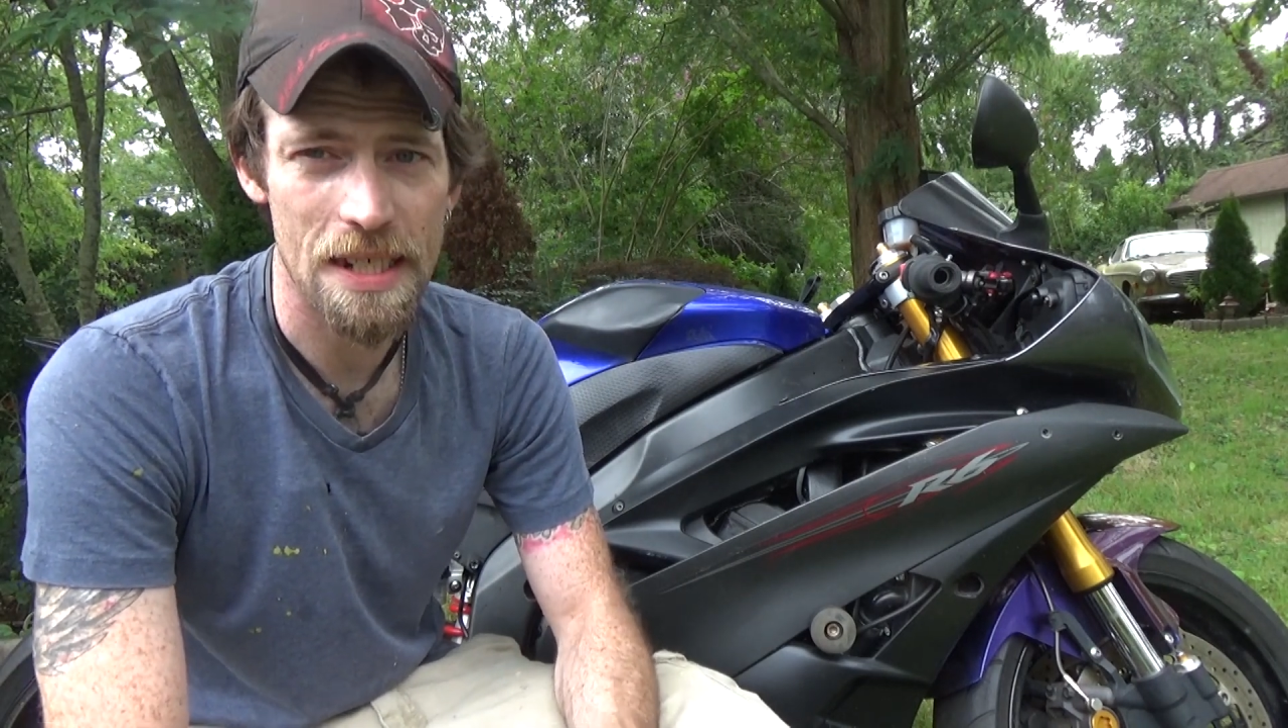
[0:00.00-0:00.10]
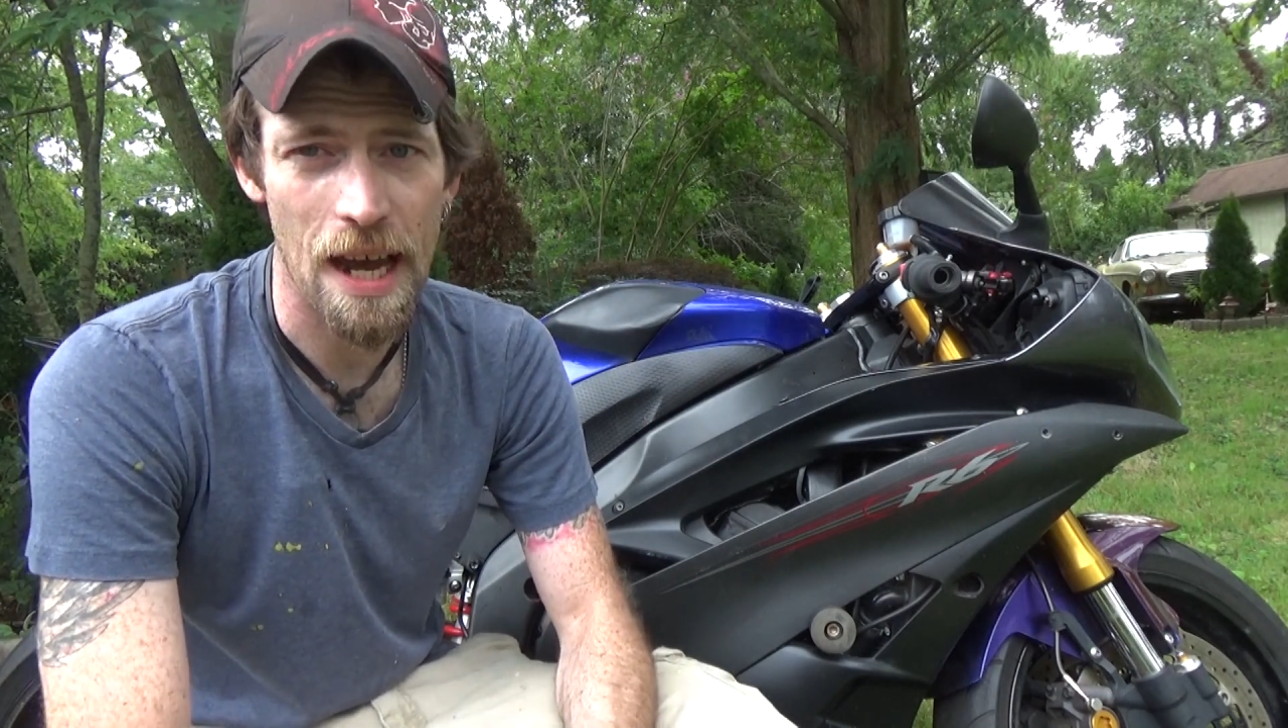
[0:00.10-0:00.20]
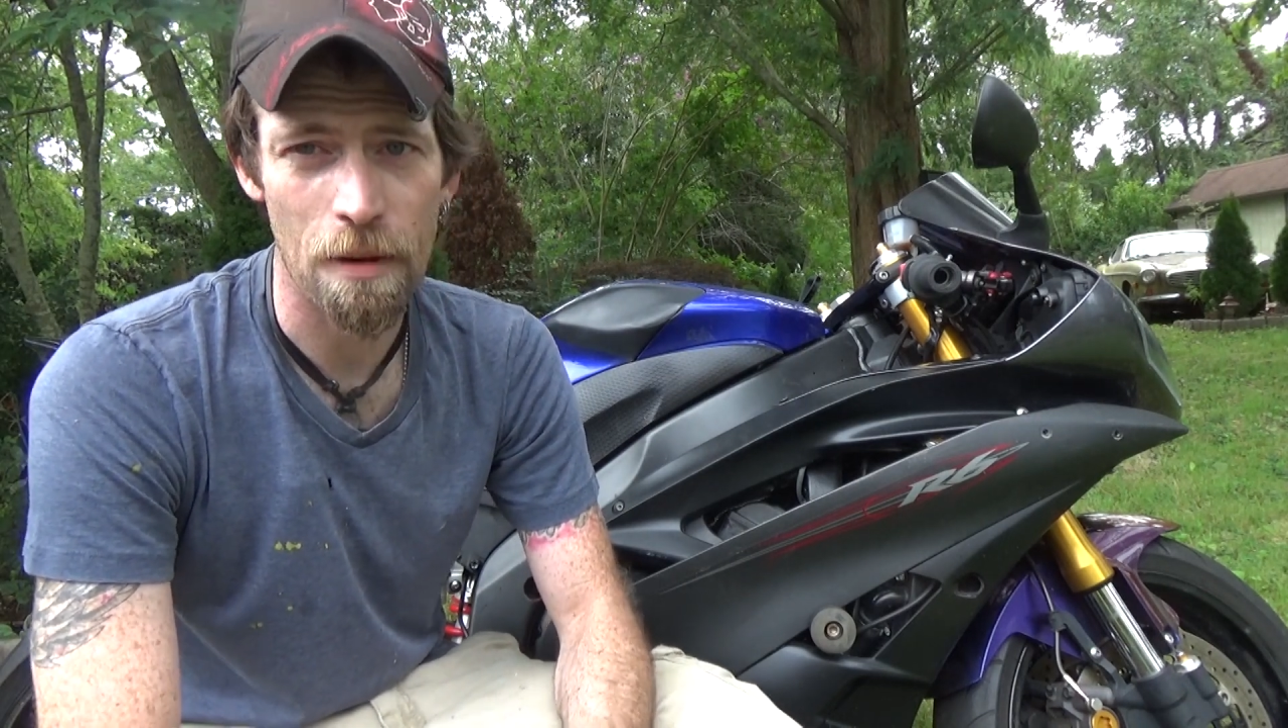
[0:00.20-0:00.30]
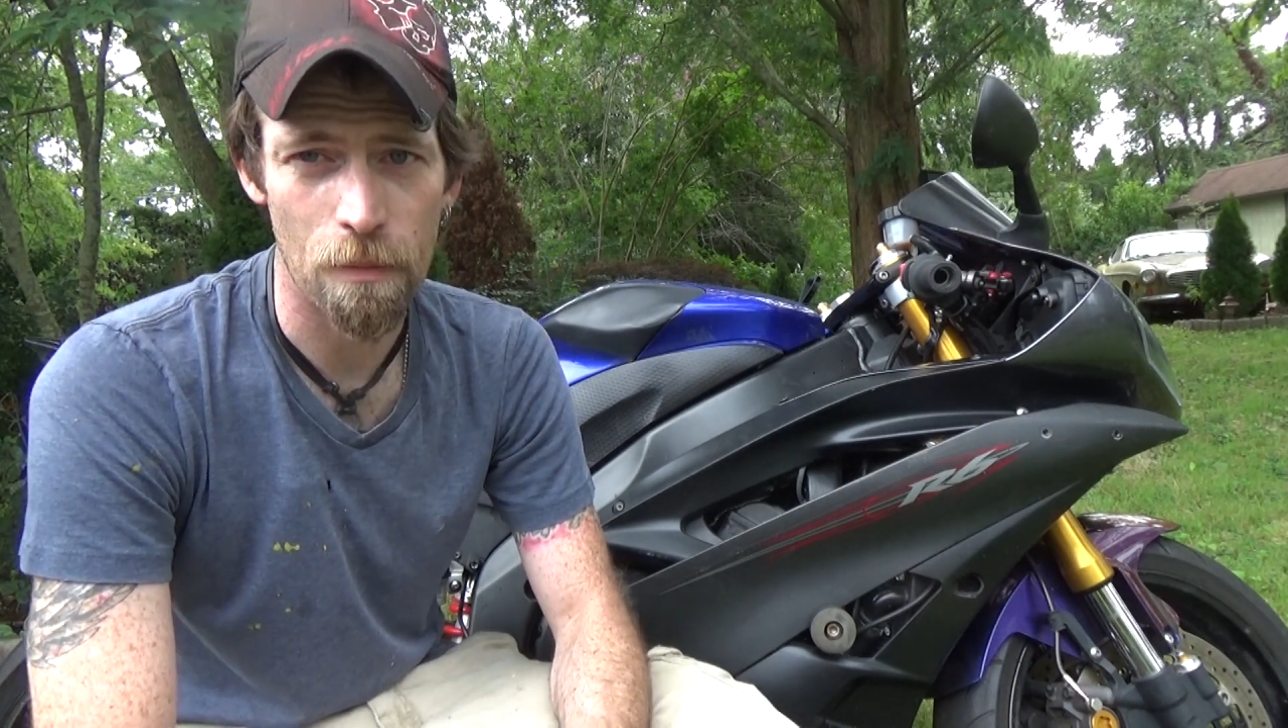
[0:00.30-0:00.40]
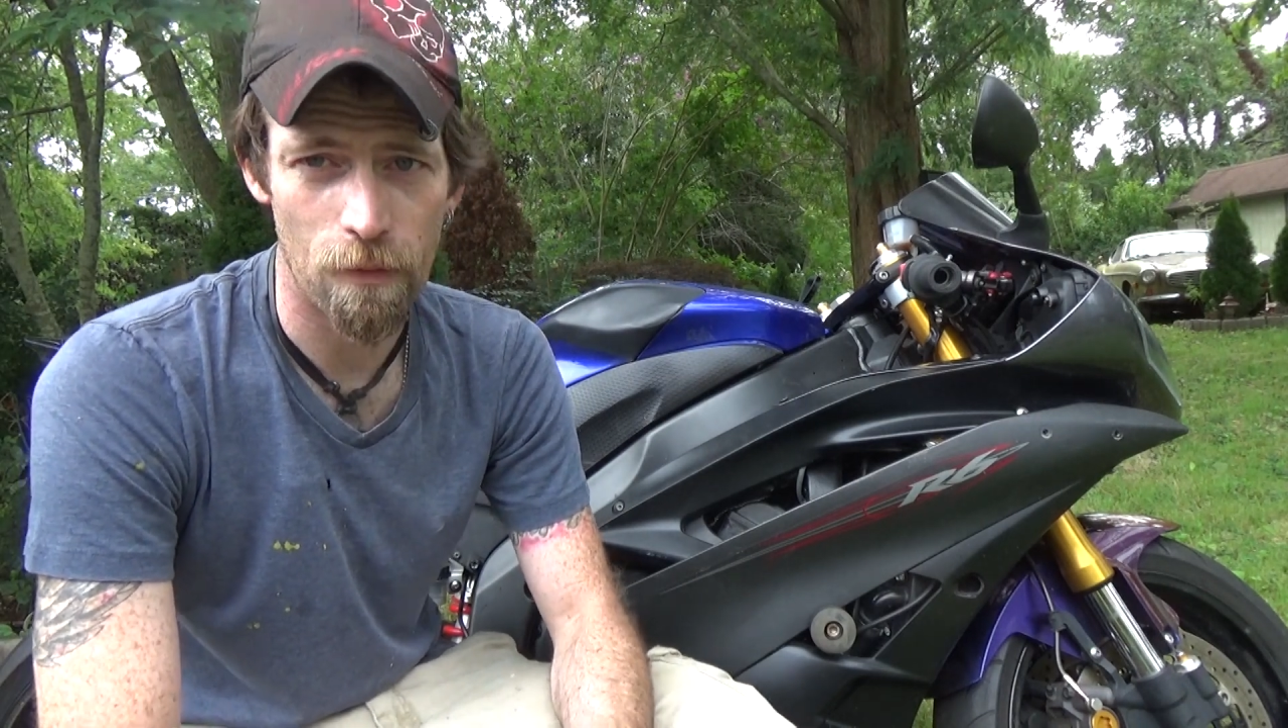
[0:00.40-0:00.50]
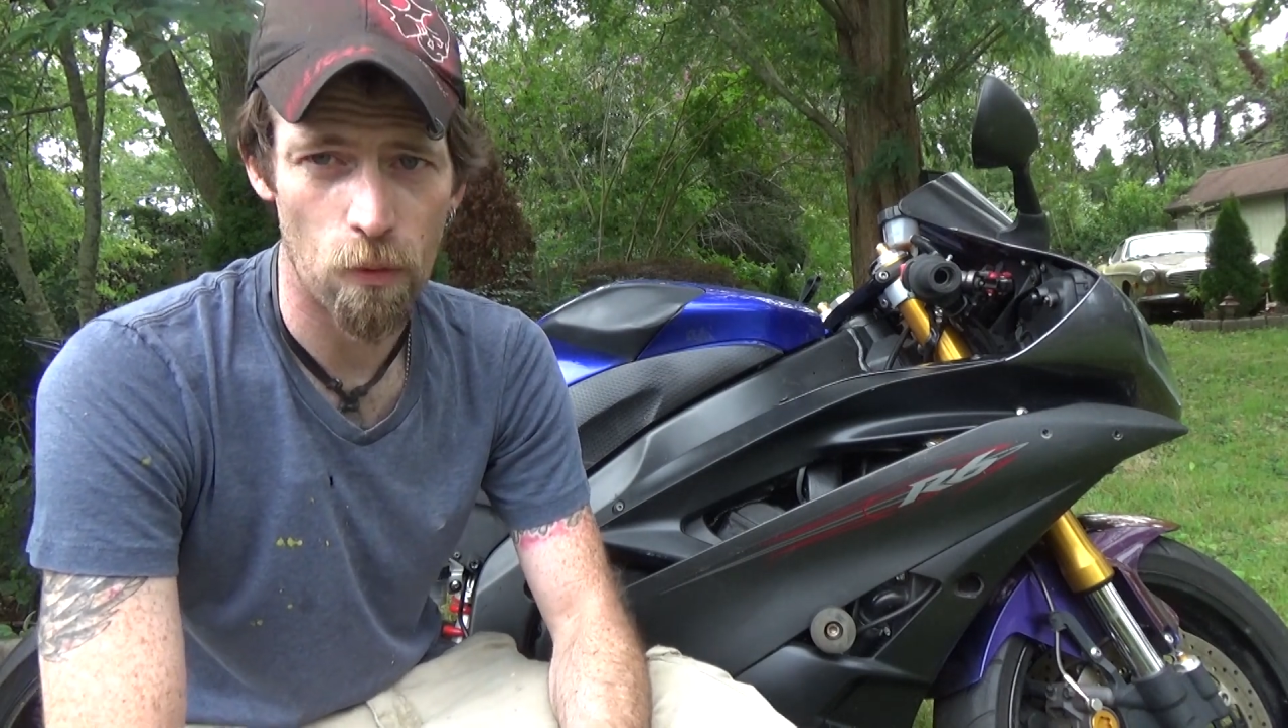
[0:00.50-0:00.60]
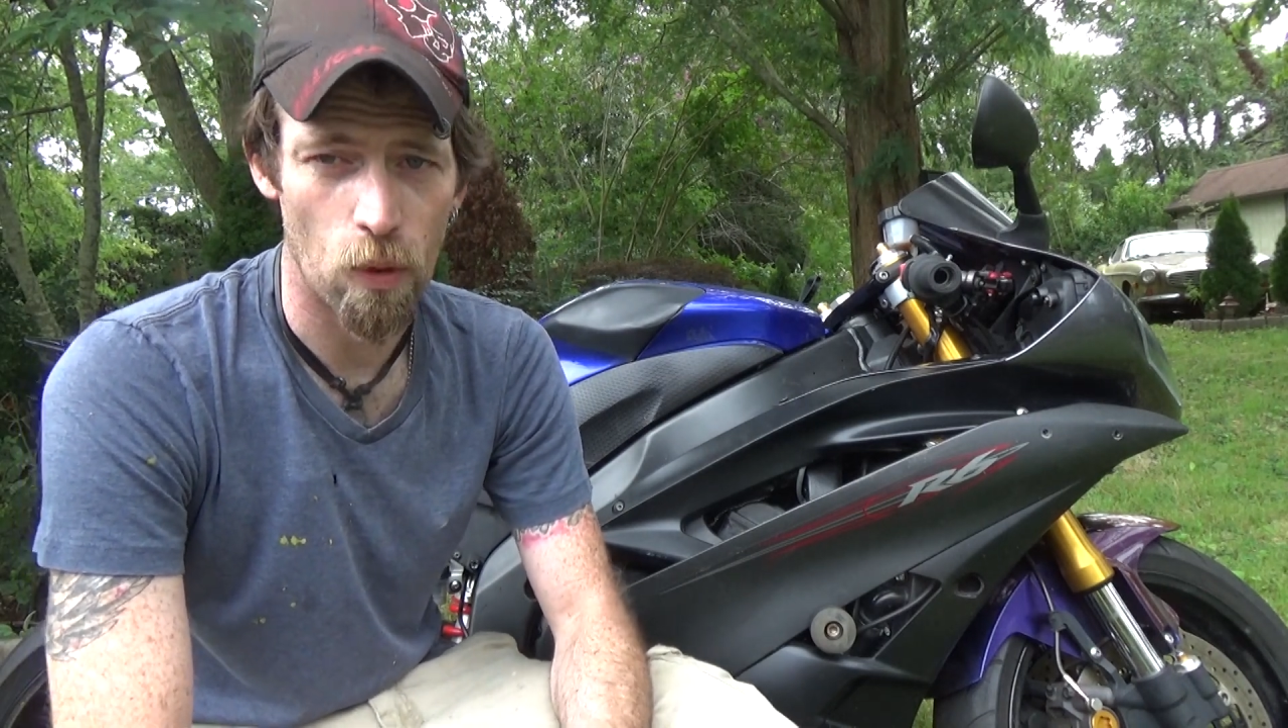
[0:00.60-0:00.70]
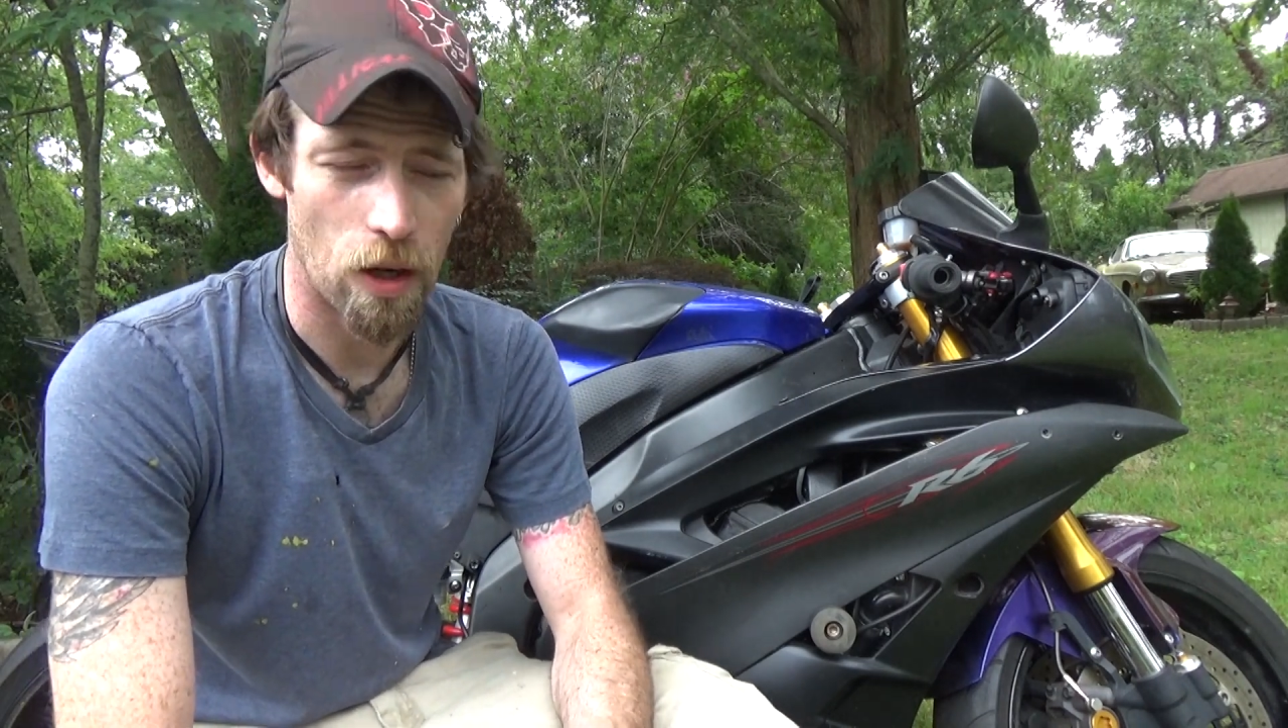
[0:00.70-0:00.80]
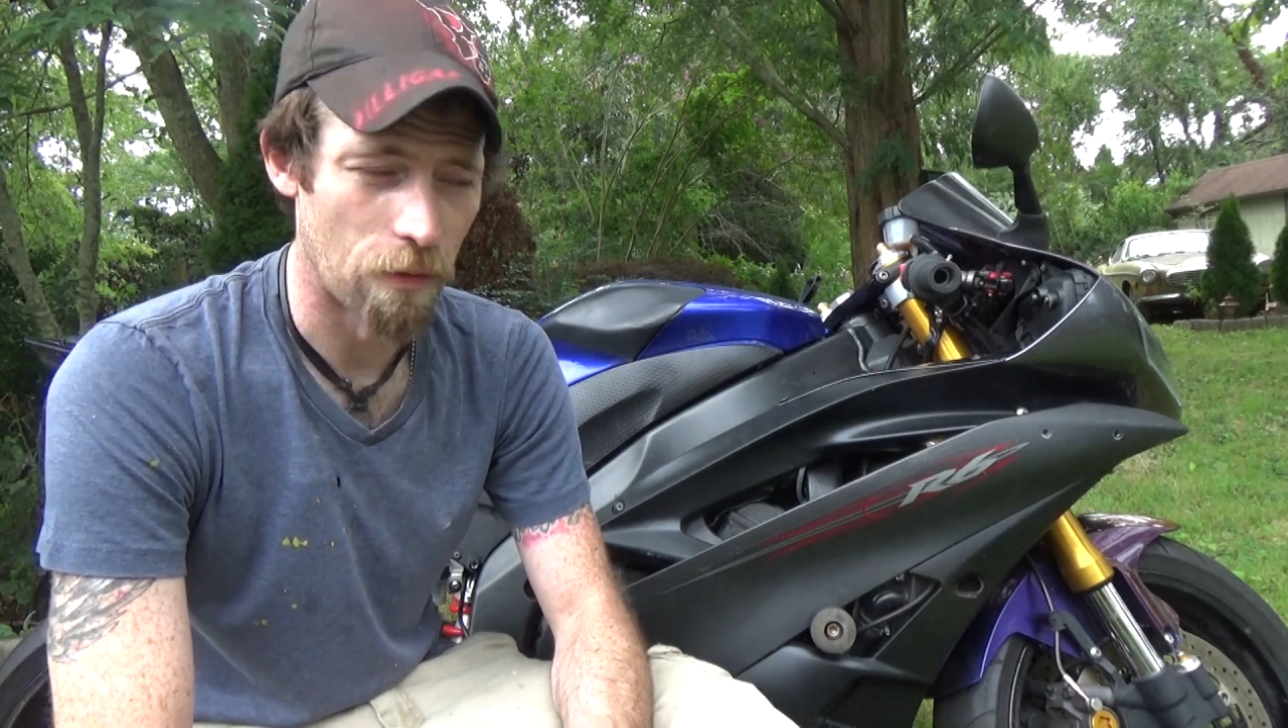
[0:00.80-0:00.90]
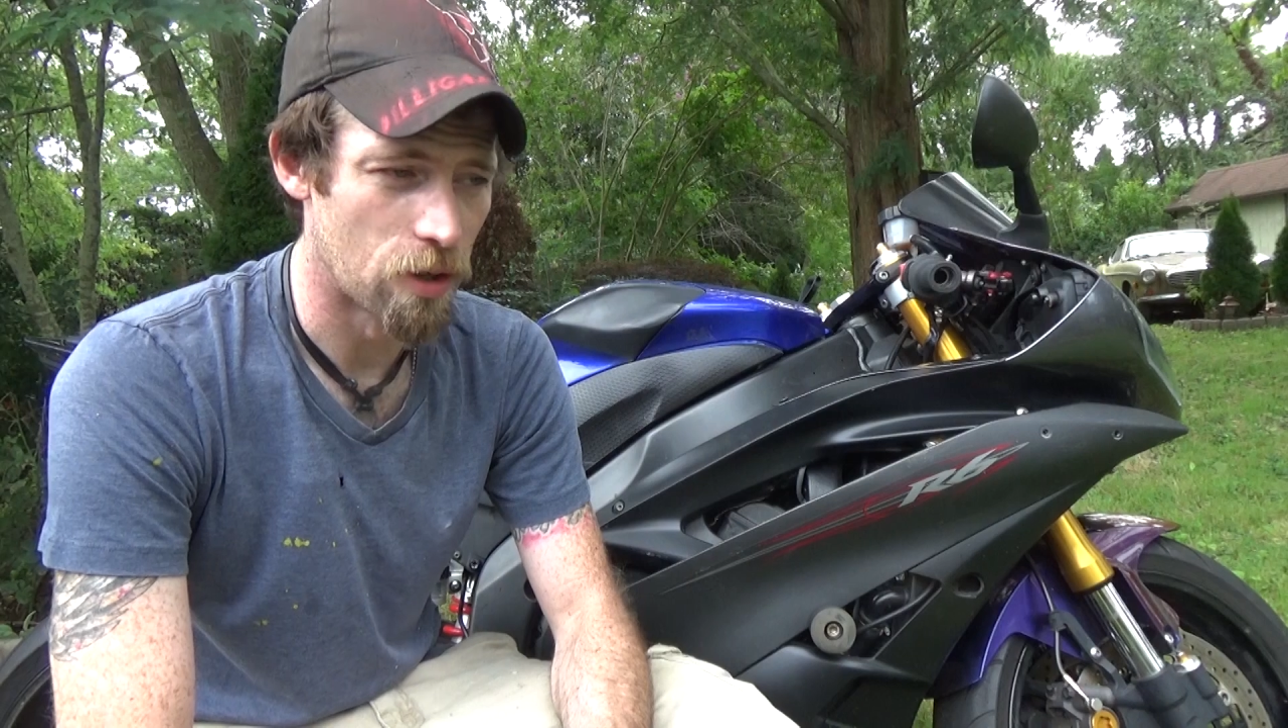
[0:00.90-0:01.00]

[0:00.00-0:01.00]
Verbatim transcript: satin before.